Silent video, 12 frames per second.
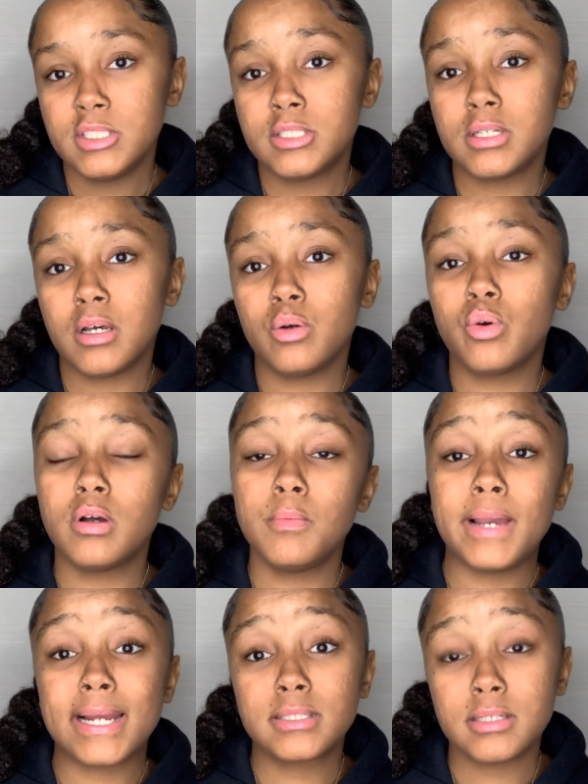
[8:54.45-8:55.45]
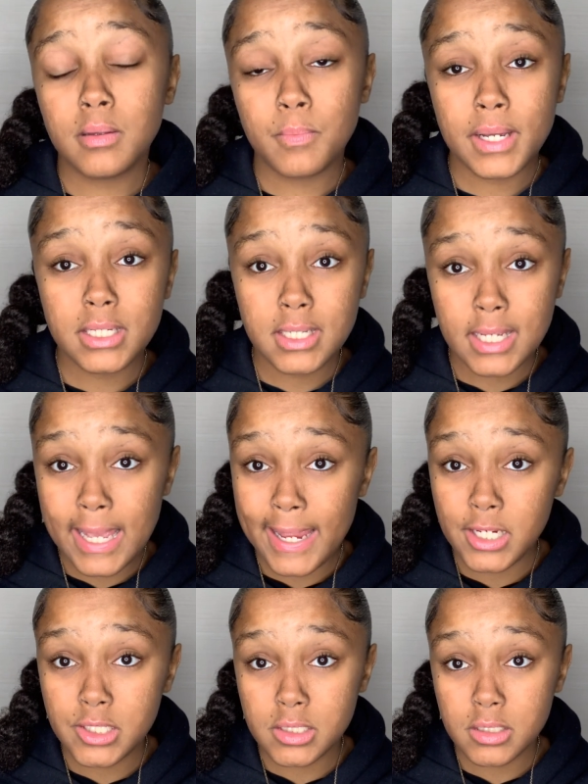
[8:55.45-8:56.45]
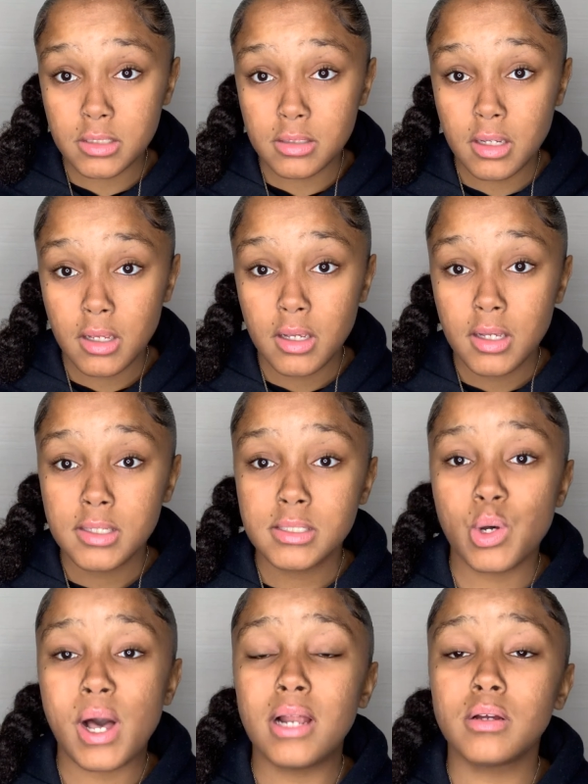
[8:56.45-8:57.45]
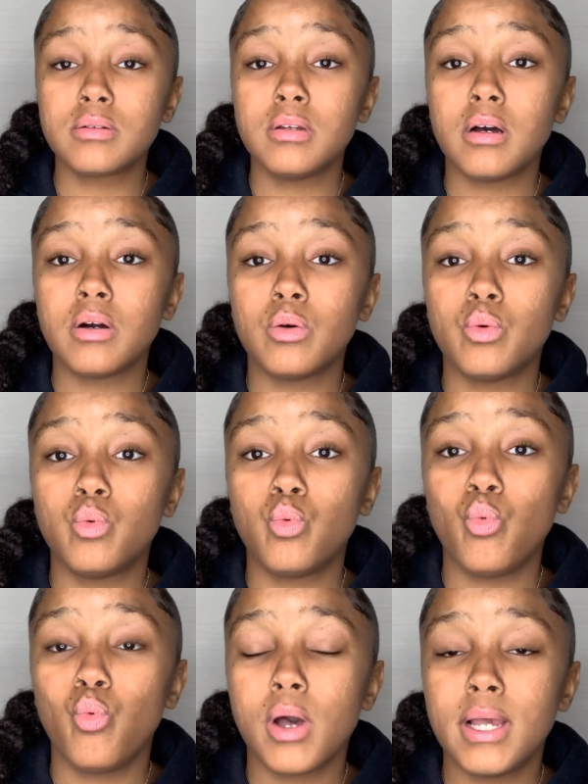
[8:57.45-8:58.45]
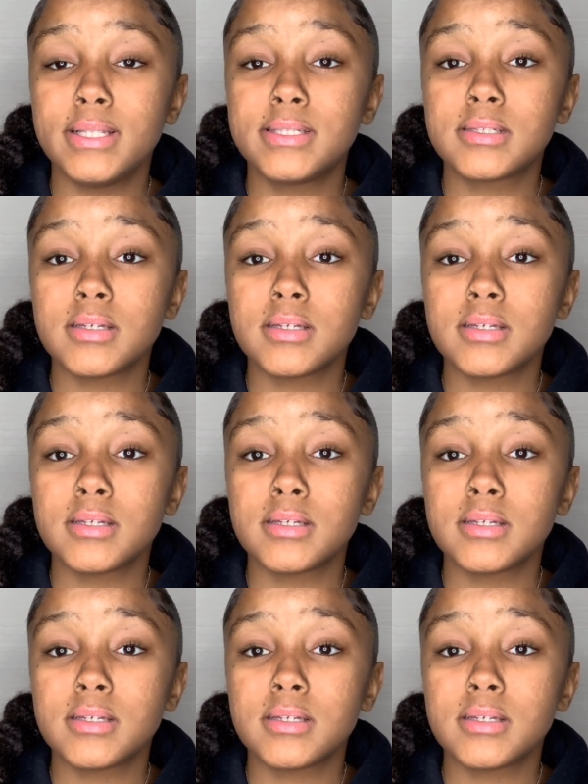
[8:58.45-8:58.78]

So going back to the medication, so I don't know what